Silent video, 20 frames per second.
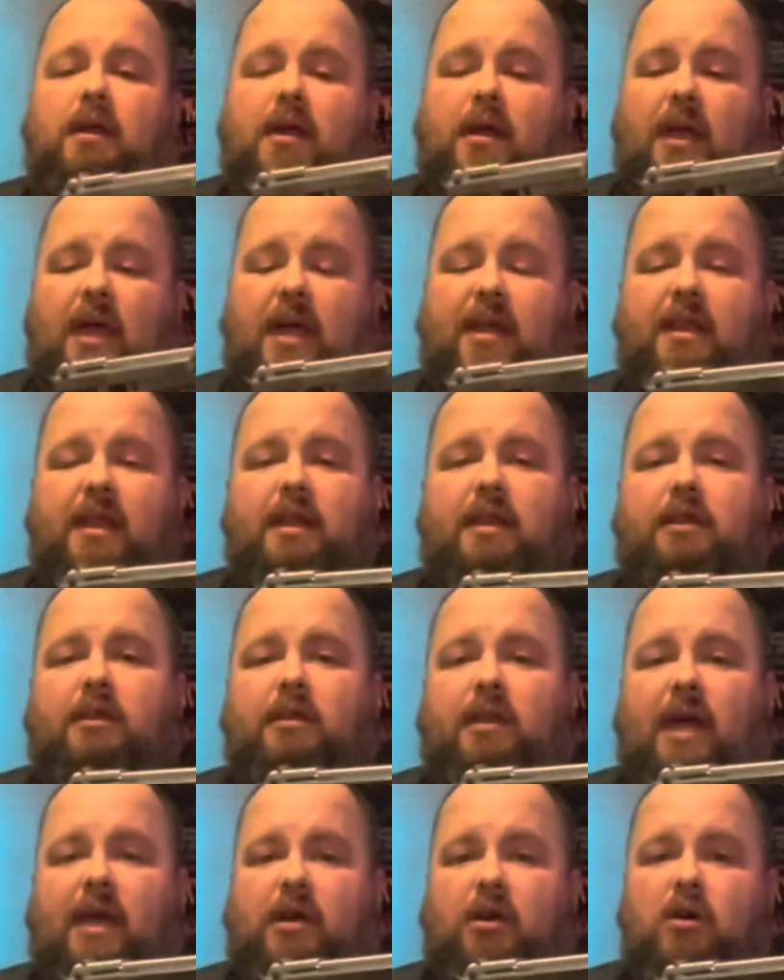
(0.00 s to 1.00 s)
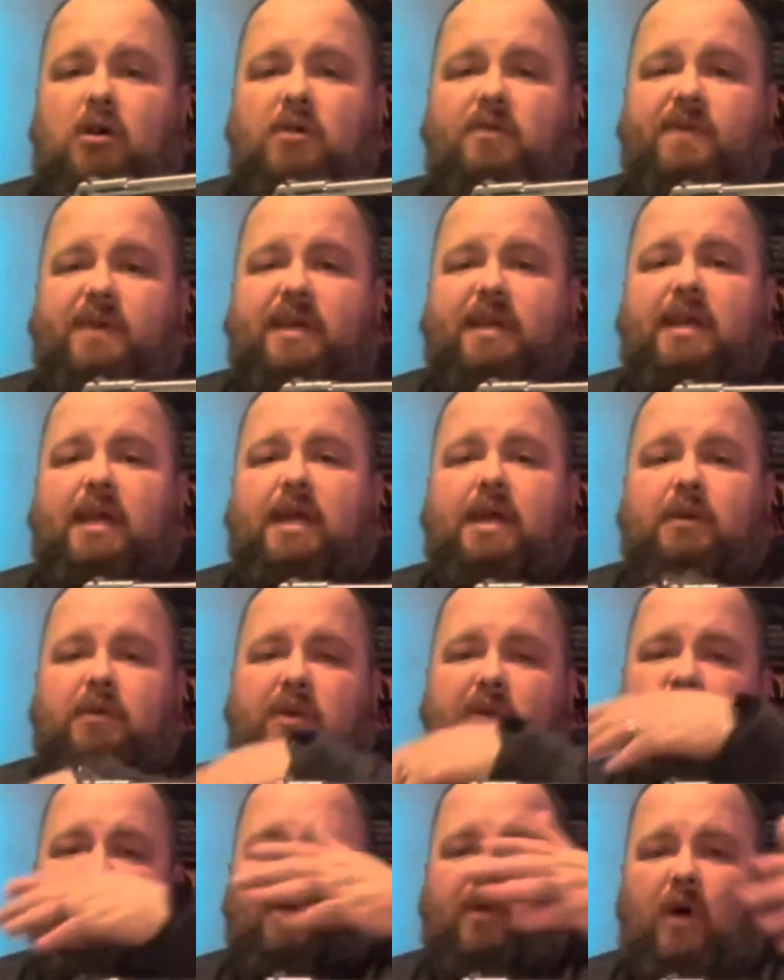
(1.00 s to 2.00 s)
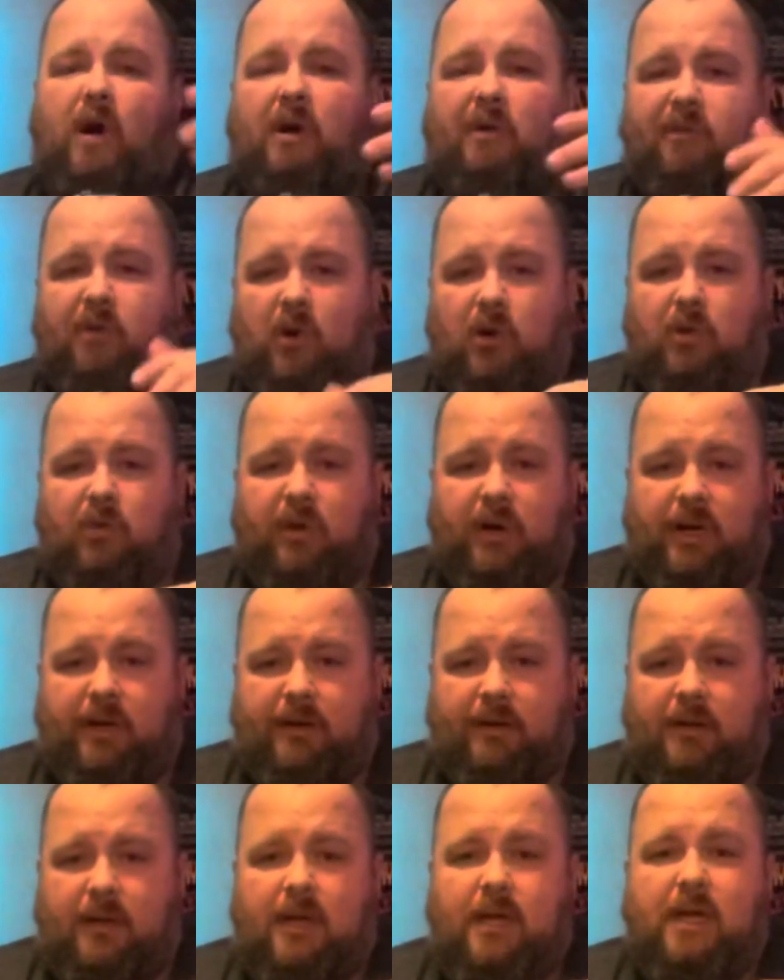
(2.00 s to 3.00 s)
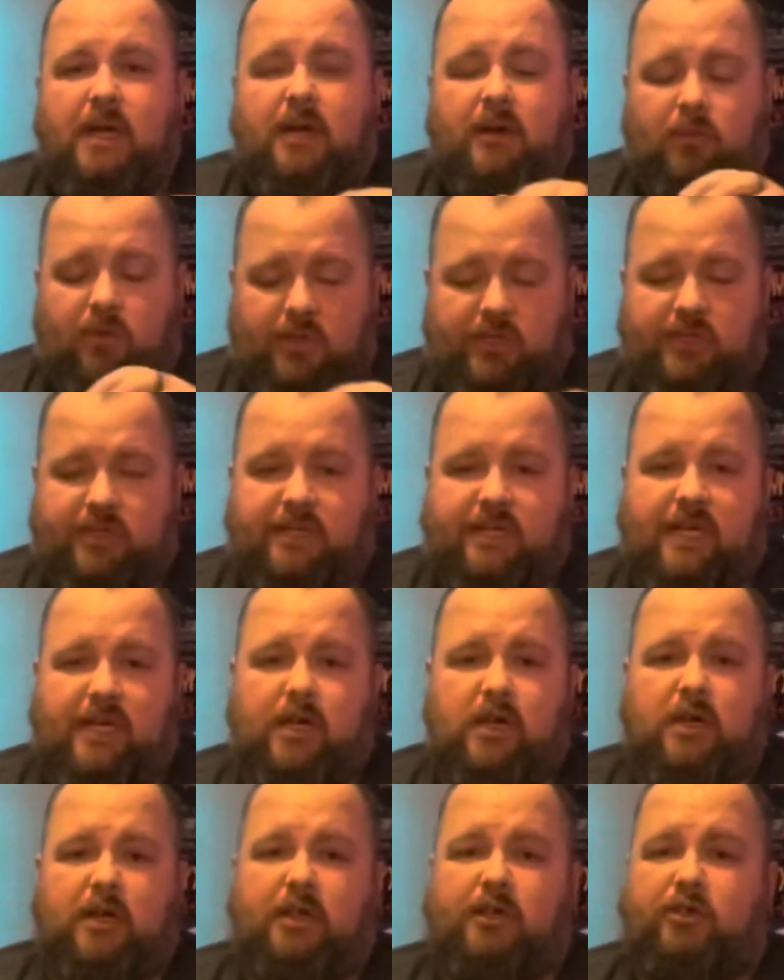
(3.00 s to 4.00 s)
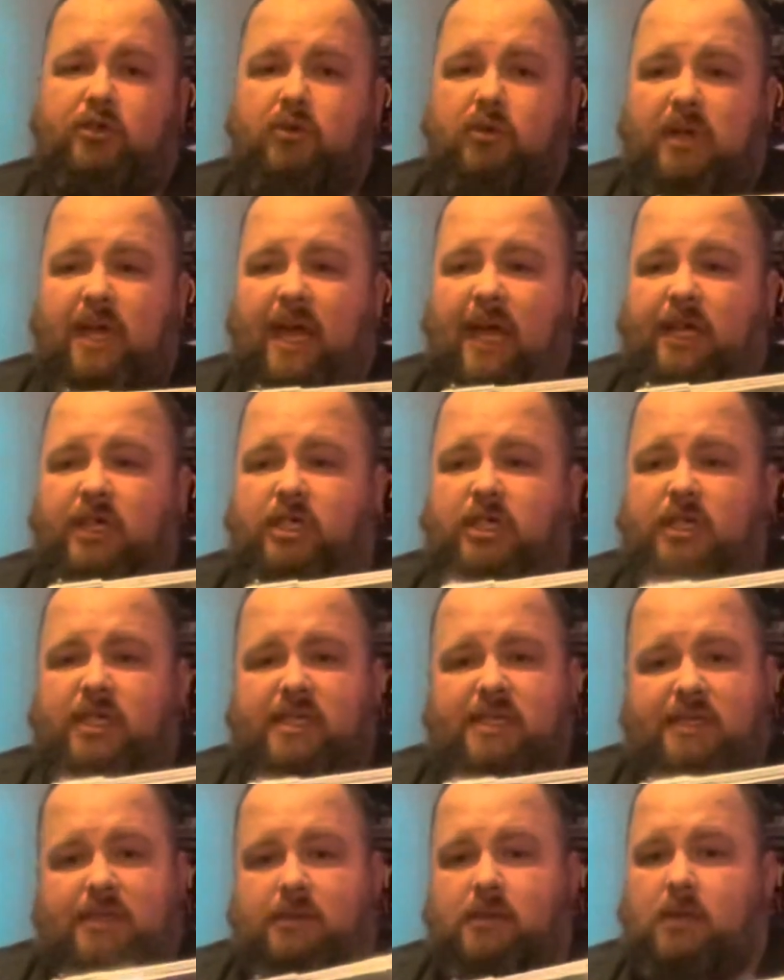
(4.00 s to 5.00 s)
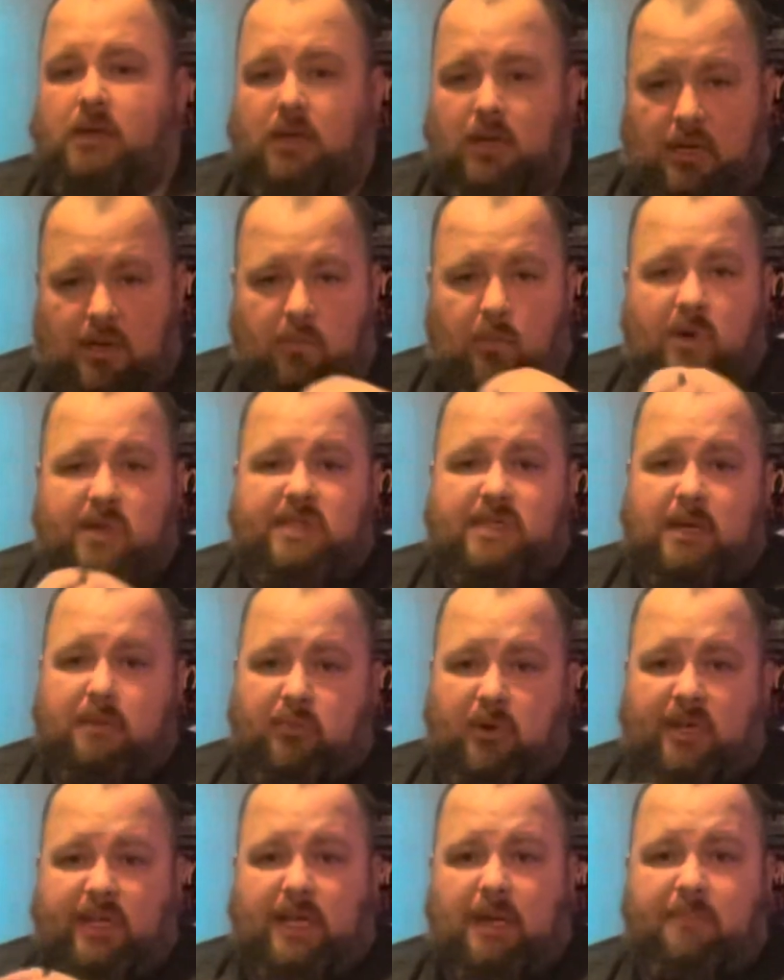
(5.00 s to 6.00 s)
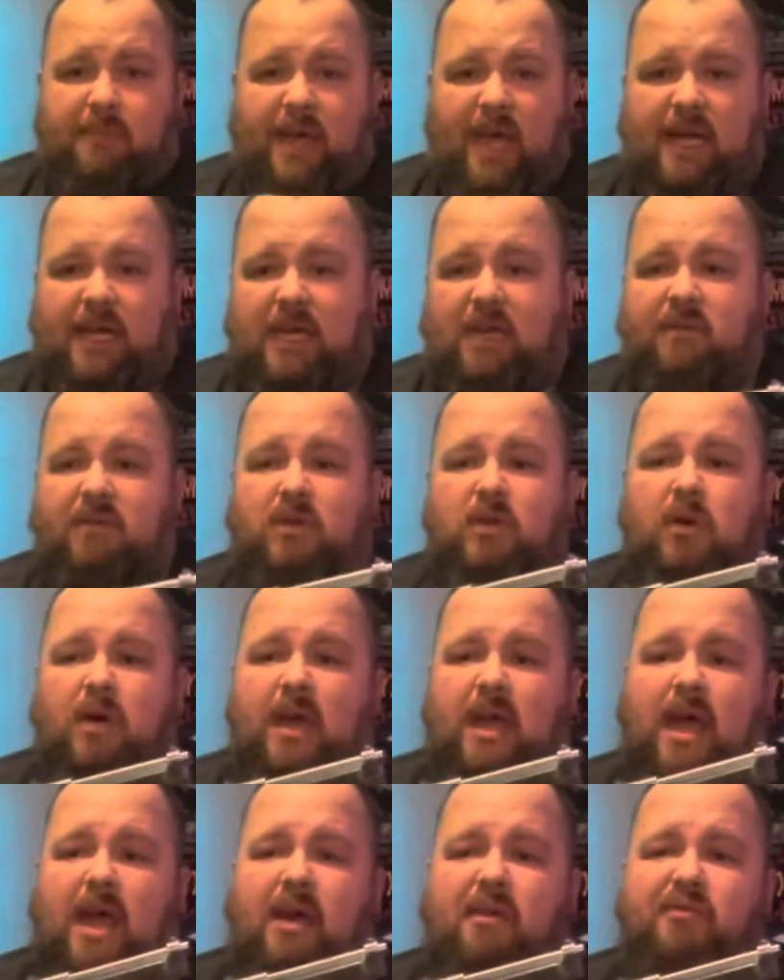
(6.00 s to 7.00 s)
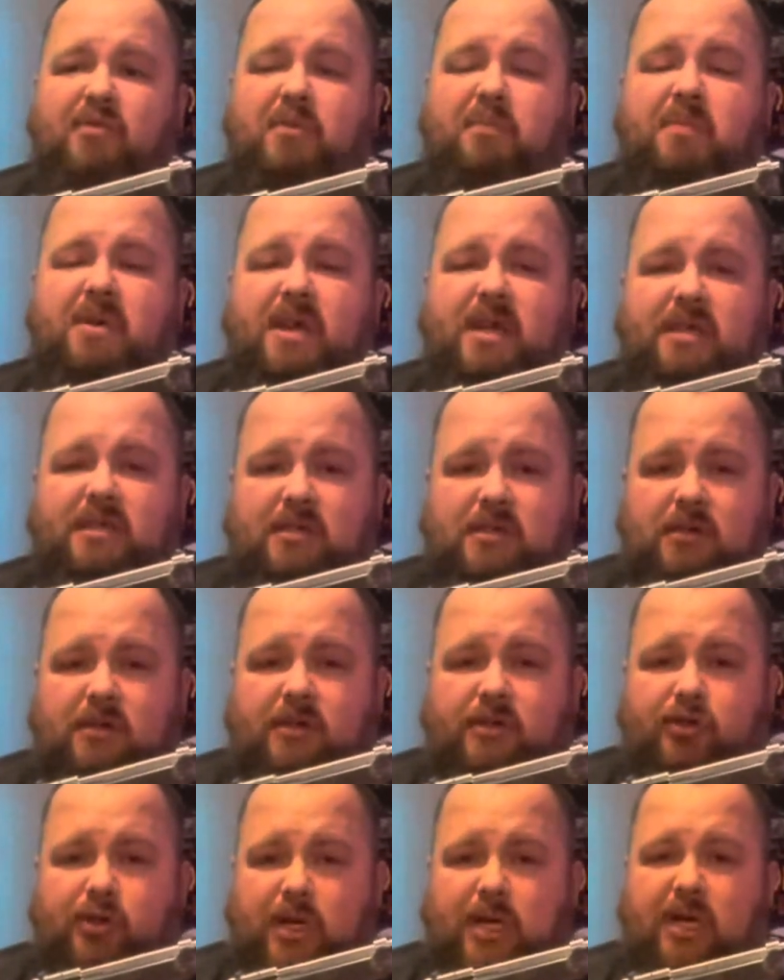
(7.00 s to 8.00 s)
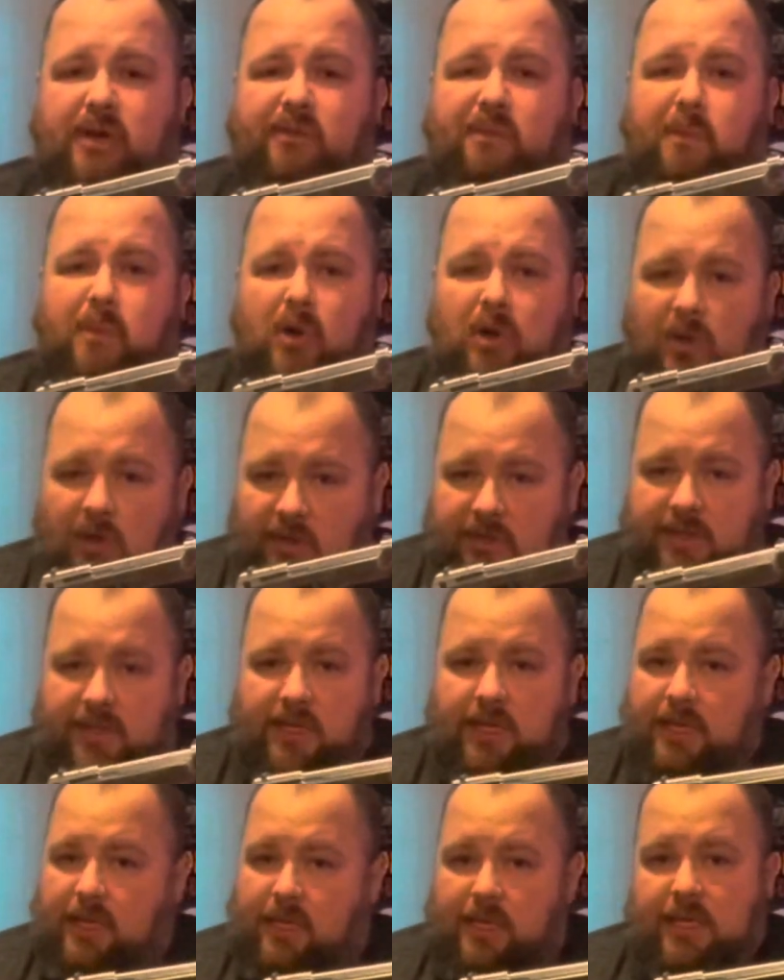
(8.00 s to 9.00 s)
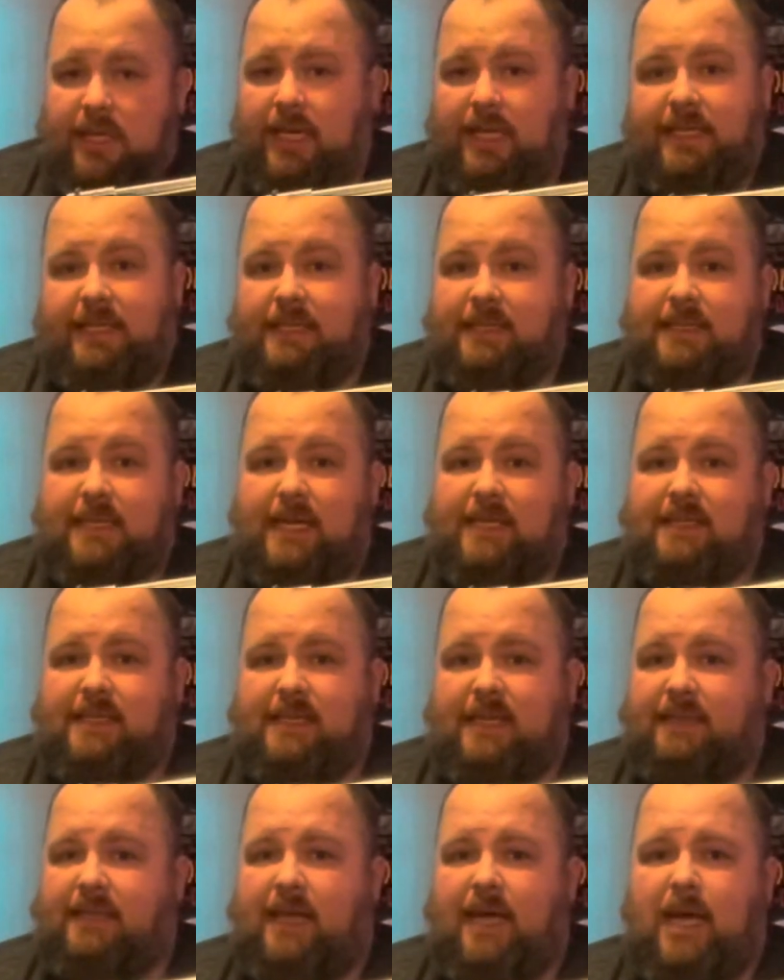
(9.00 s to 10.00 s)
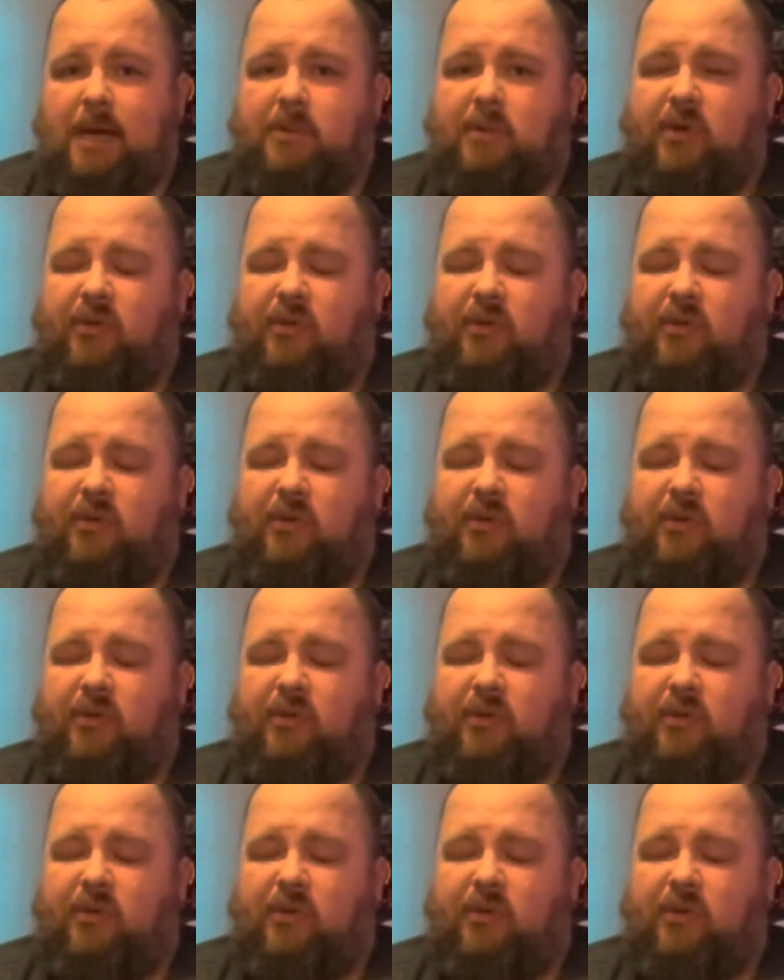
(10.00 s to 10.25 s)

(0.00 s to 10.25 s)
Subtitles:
and then you let go of it, and it would fall forward. What you see here in the dual action is, once I bring that back, even though I have the pistol trigger pulled, it does not send the hammer